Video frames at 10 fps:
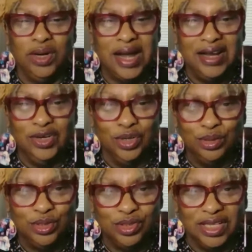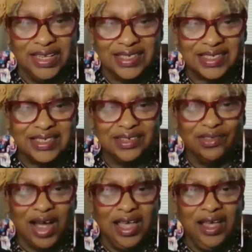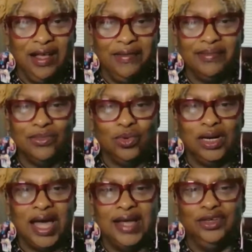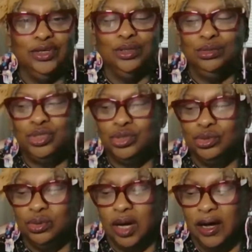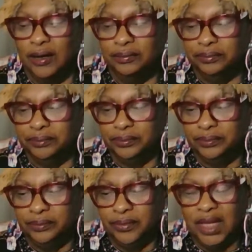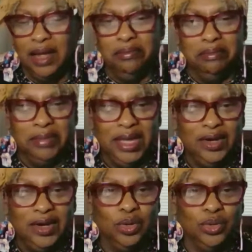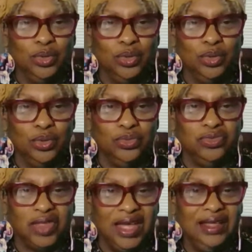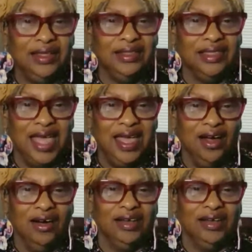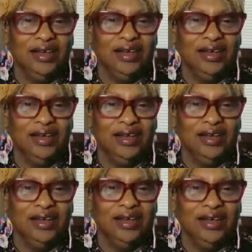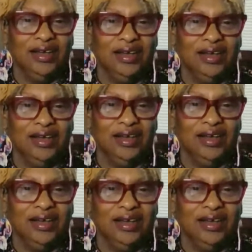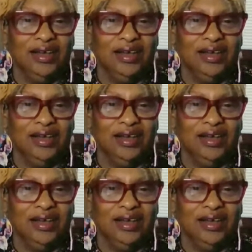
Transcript: not new to this, right? We're not new to men who think they are gods. We're not